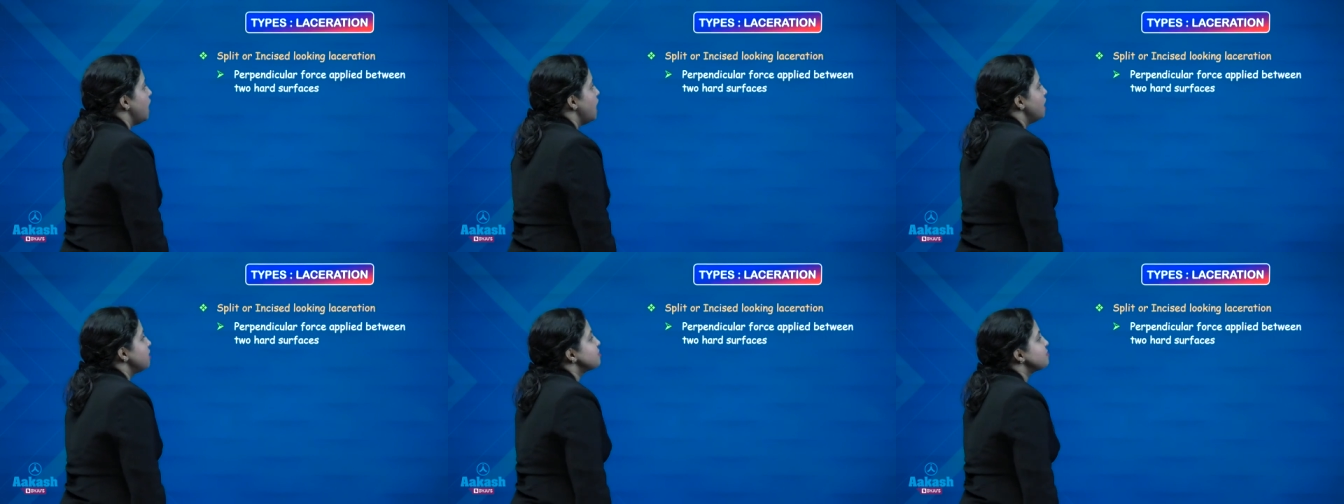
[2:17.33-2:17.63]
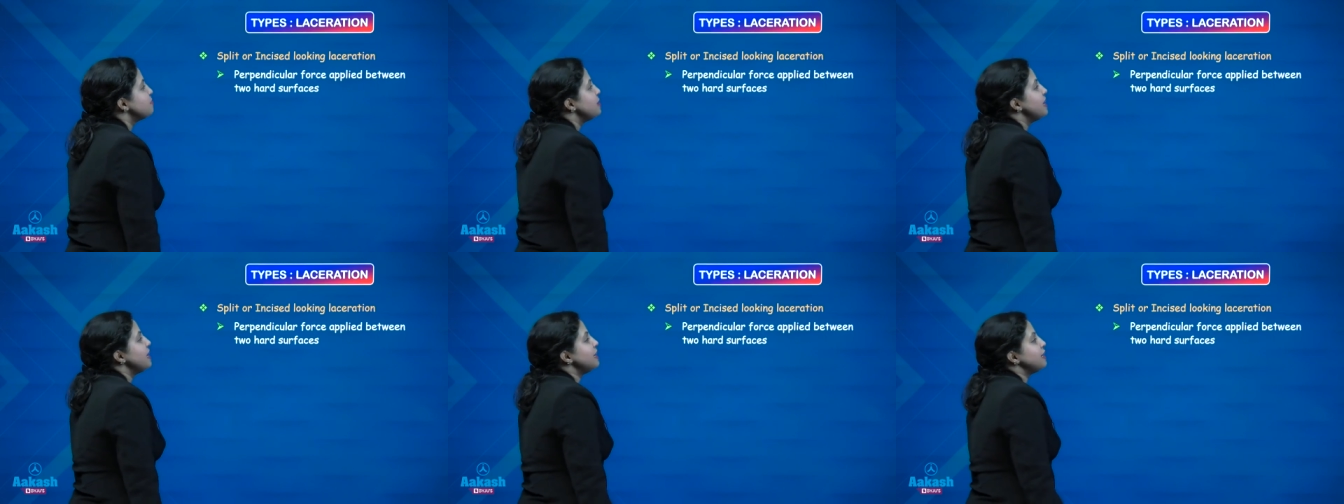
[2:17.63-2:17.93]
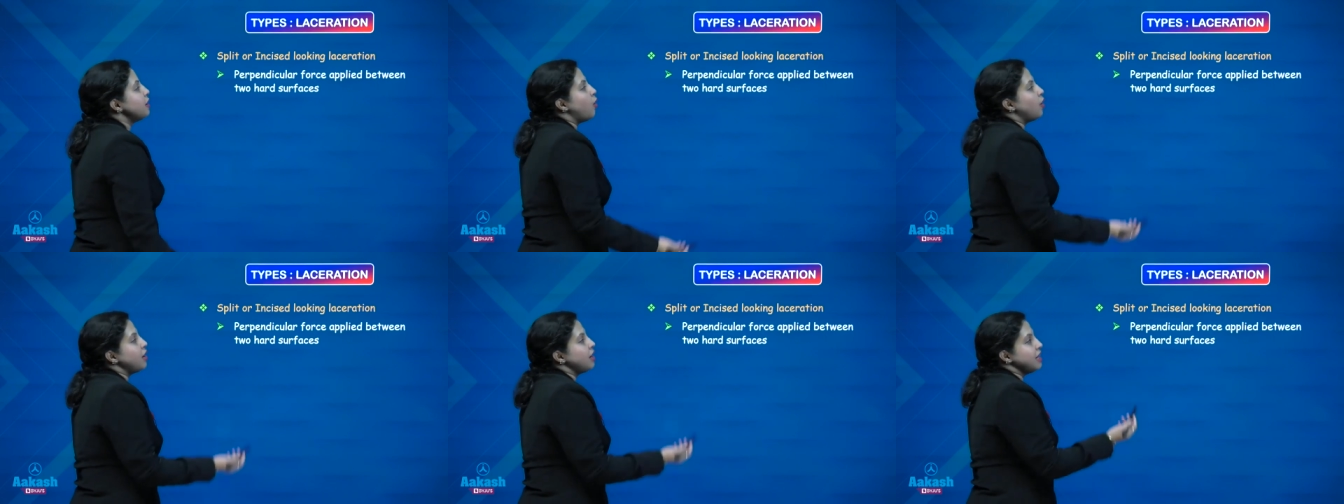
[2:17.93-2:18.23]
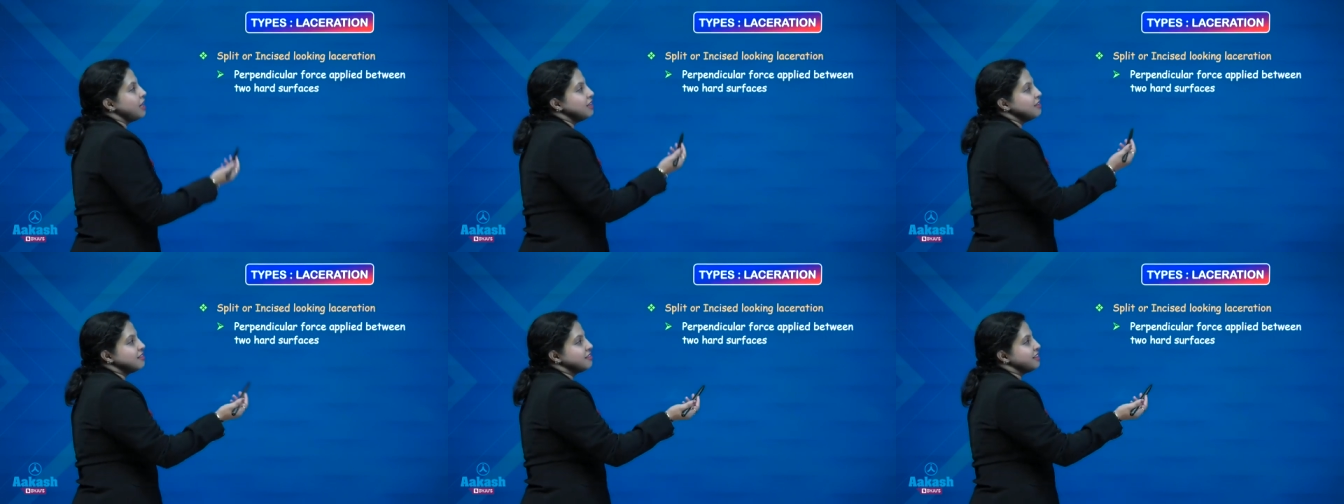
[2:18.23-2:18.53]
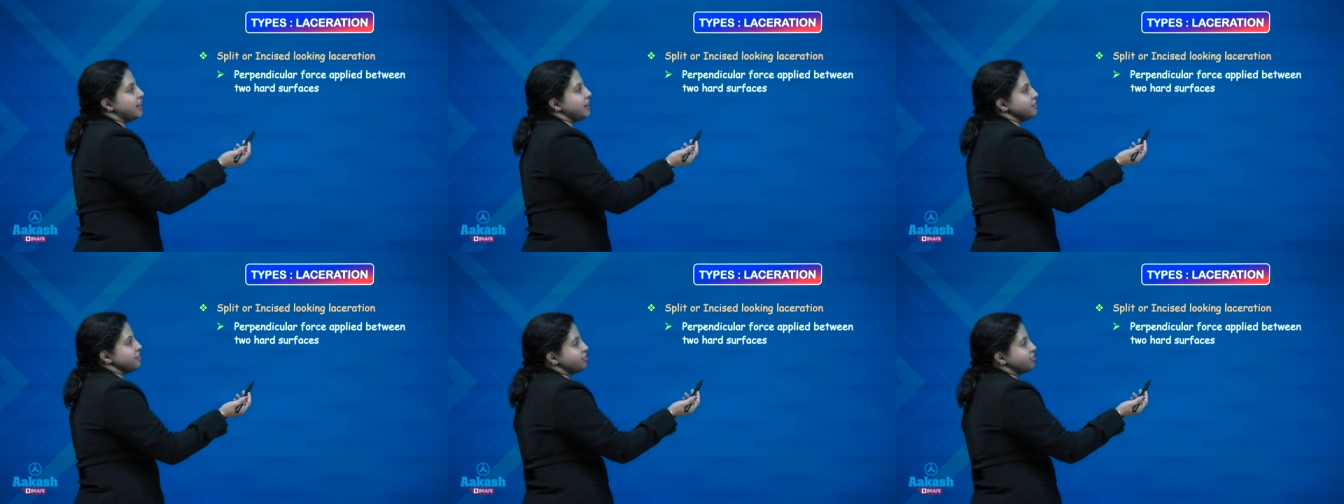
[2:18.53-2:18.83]
Split or
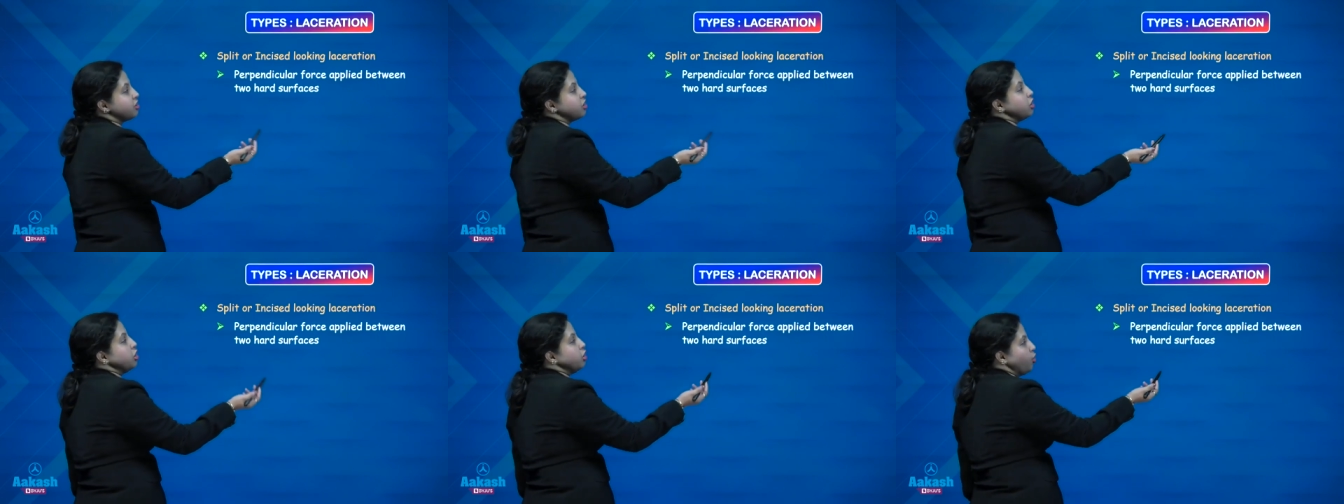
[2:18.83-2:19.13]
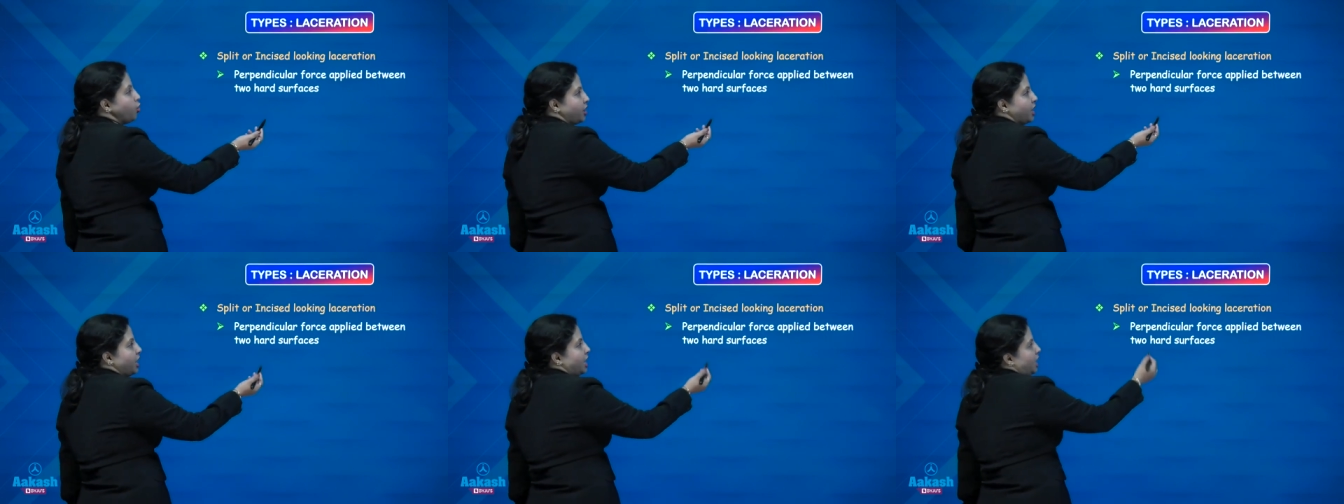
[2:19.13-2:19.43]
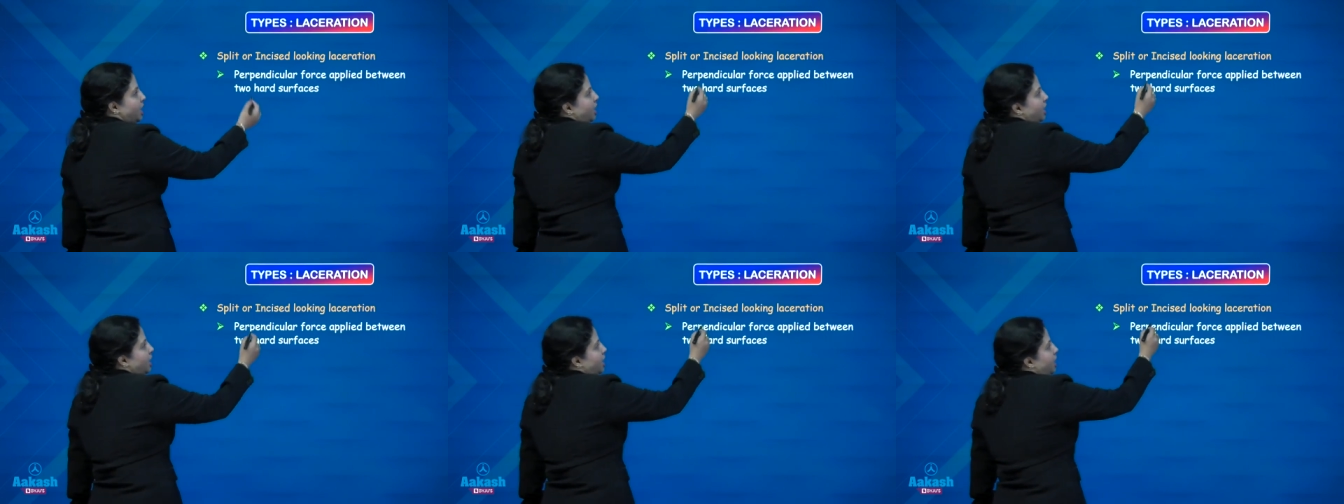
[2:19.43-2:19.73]
incised looking.